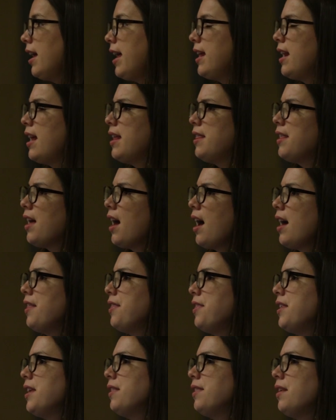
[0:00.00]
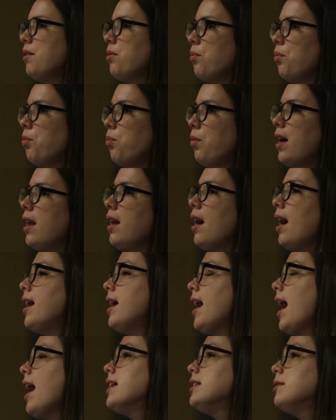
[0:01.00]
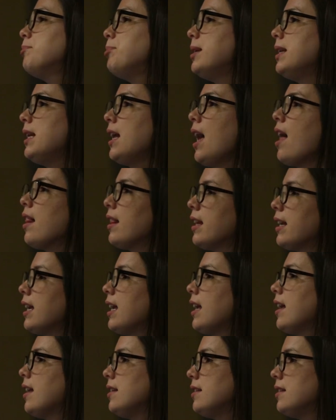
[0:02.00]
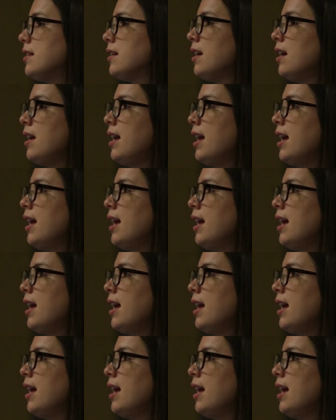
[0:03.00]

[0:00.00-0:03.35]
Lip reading: And I think that what has been elegant